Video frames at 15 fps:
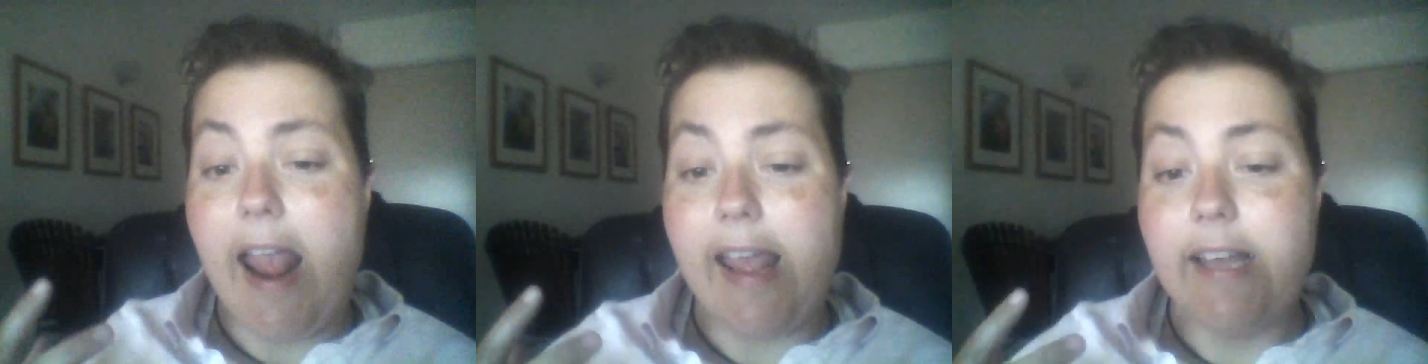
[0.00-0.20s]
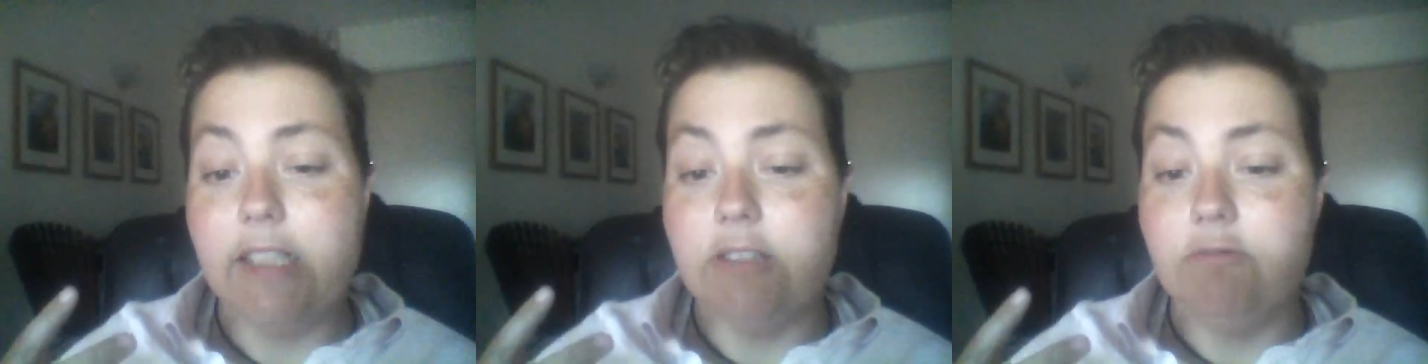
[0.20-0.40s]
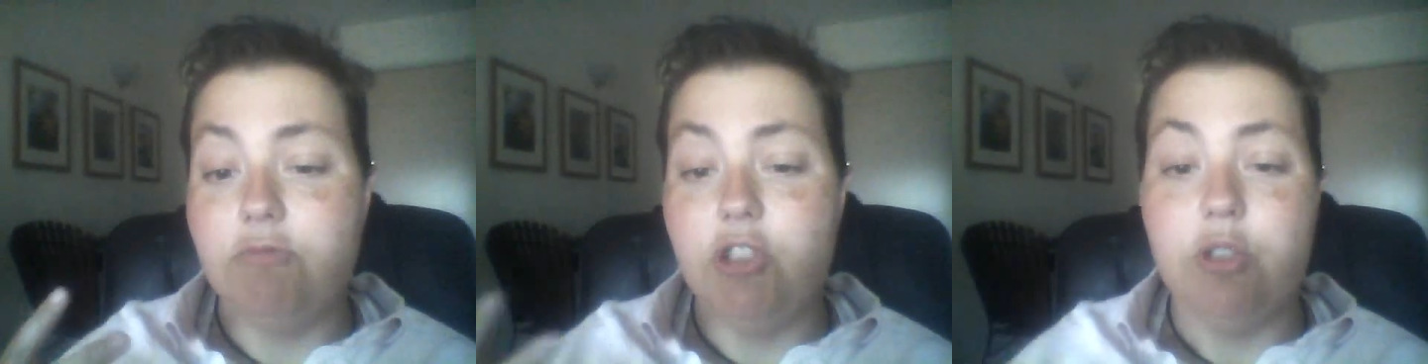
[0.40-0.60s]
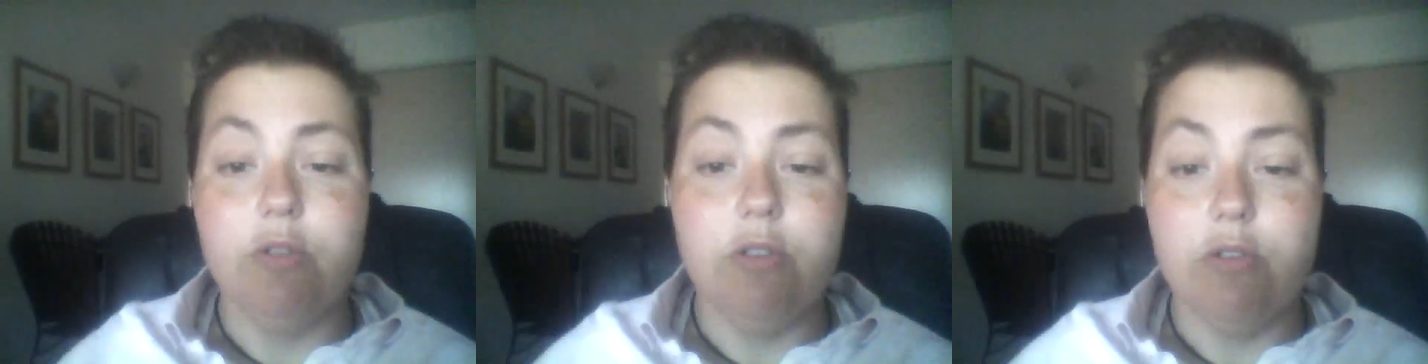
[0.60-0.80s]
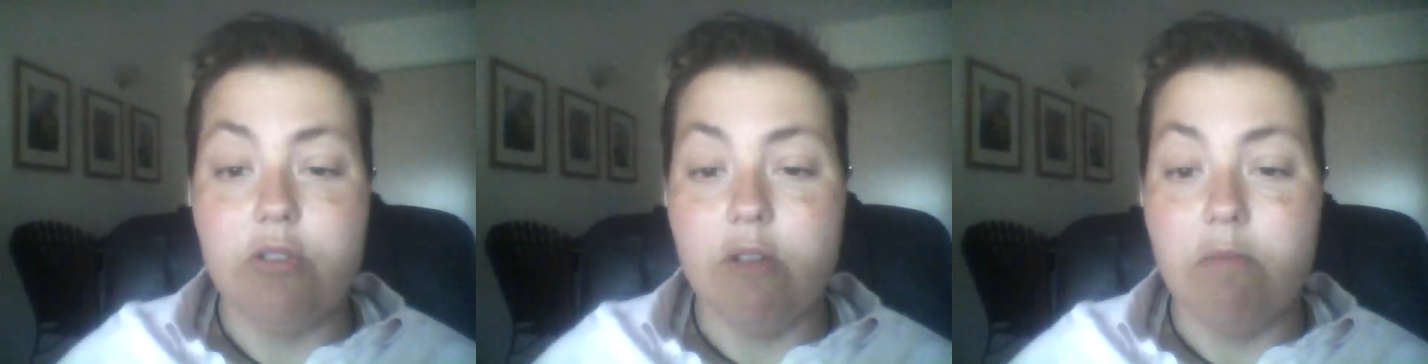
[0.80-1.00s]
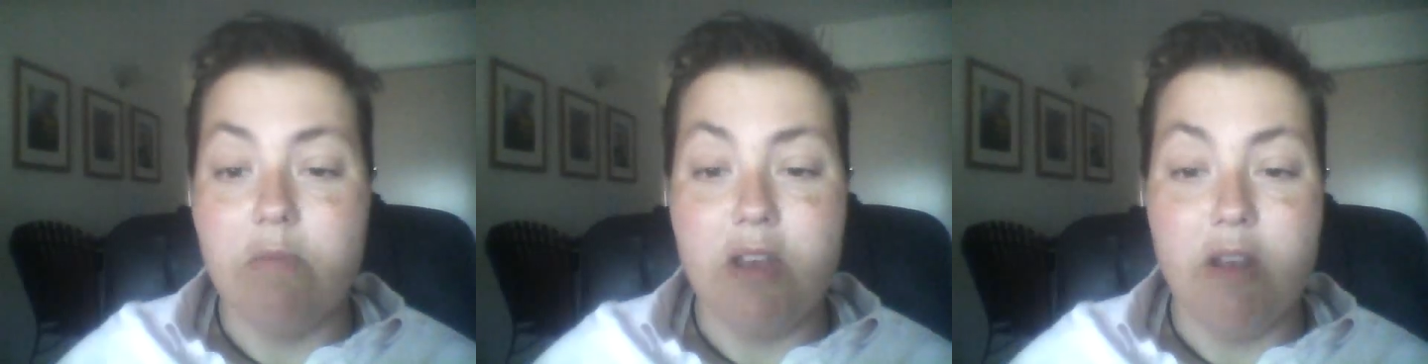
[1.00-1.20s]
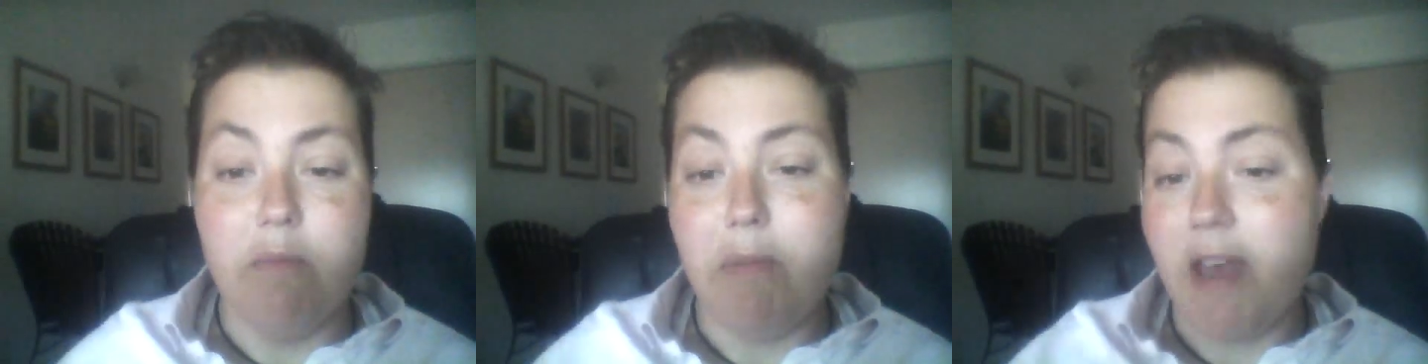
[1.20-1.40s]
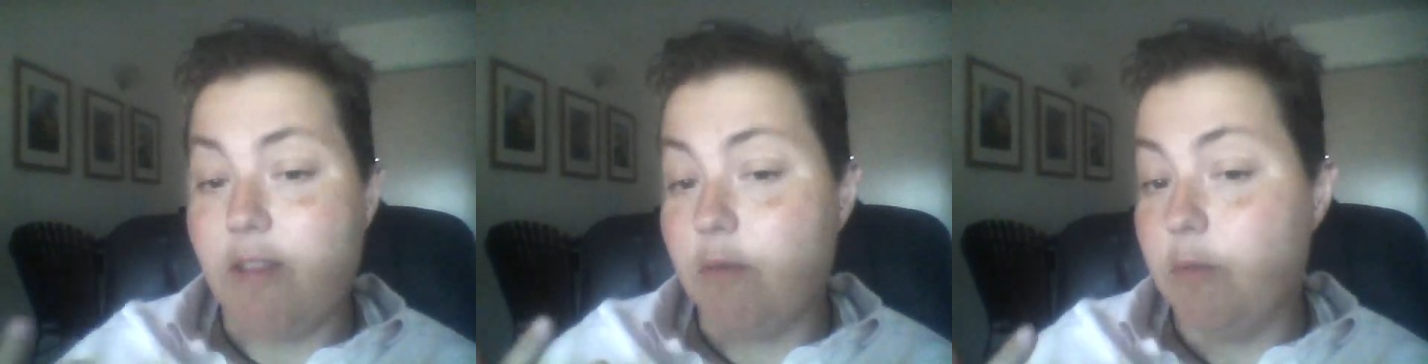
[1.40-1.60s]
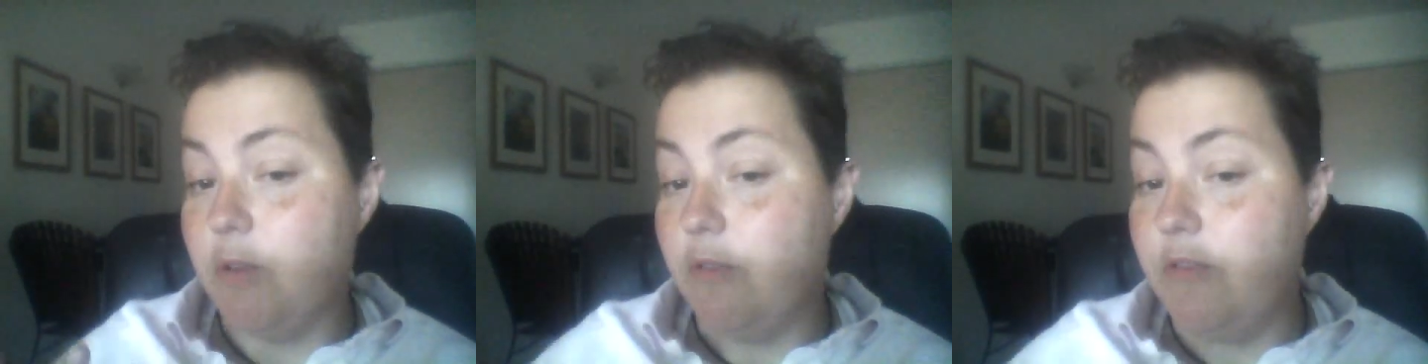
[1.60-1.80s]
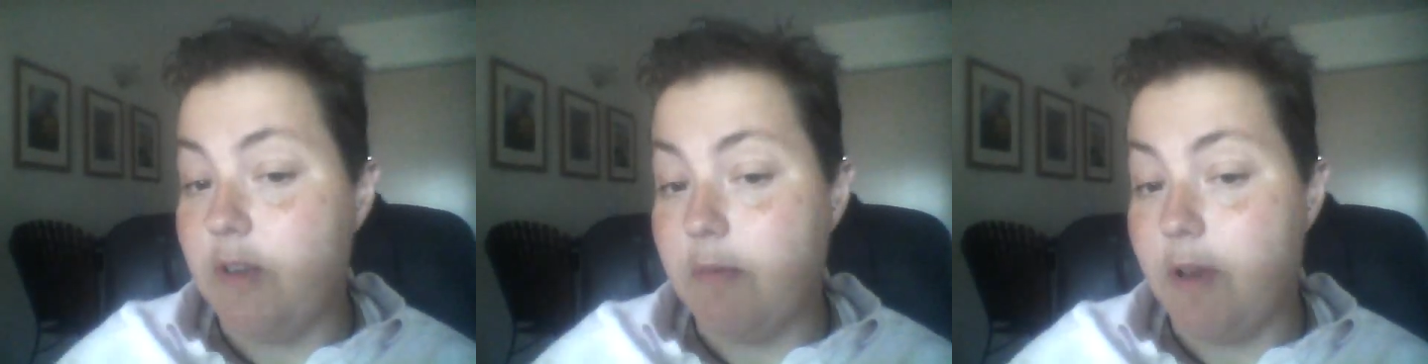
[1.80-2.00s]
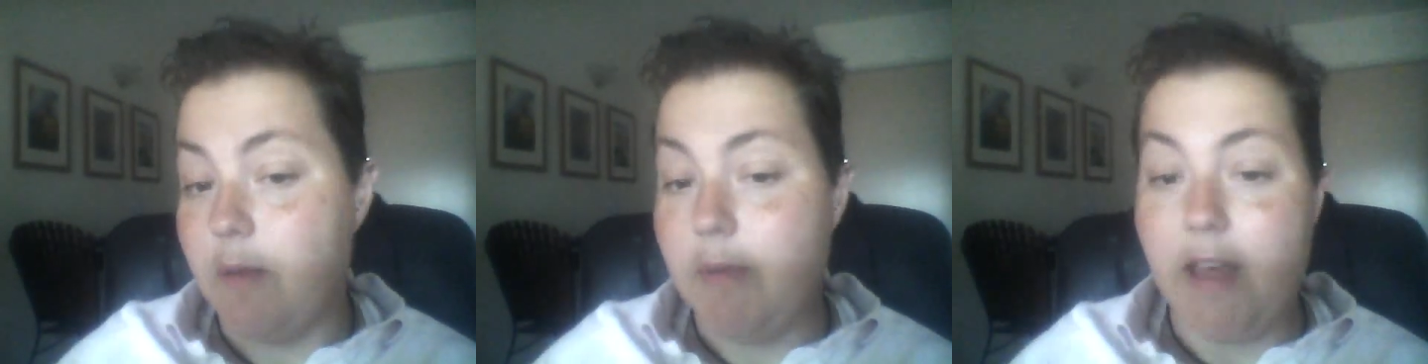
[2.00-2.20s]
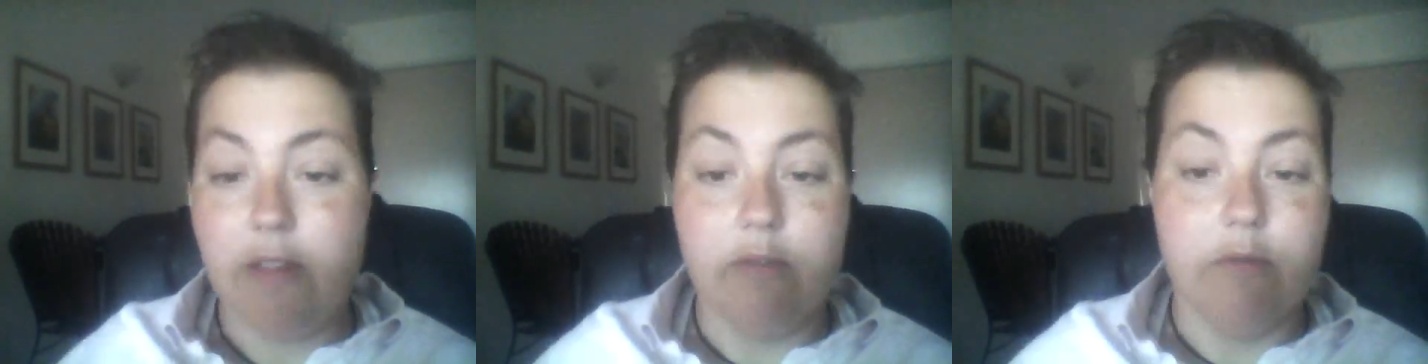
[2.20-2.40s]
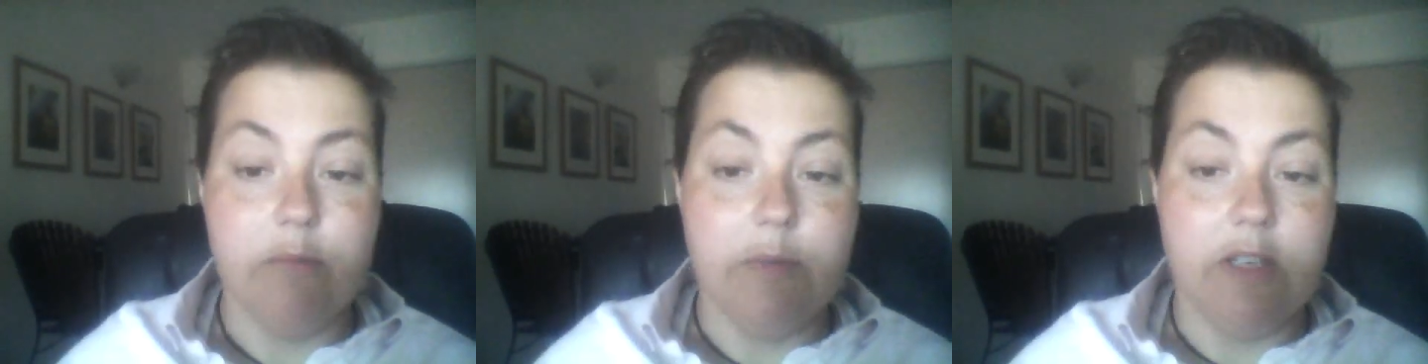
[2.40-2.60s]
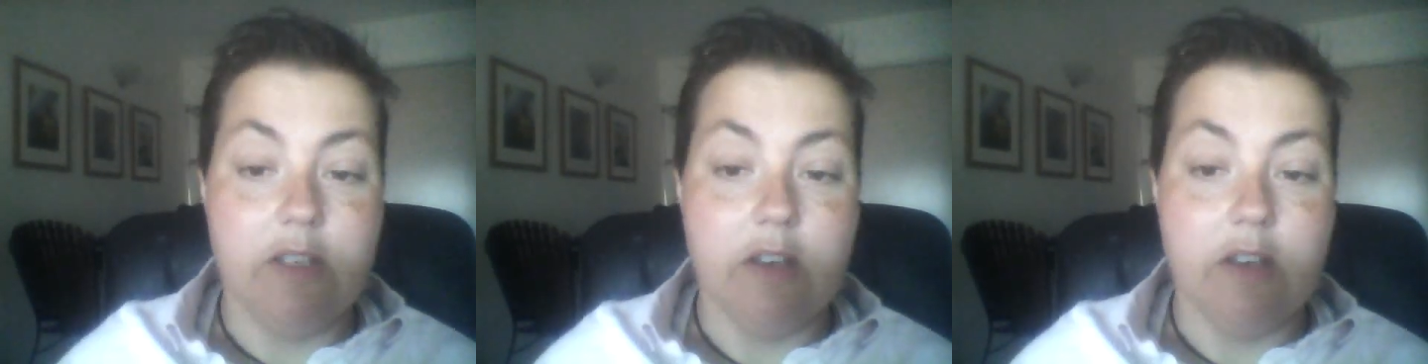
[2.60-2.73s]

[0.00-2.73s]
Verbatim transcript: and do you use the male bathroom or the female bathroom?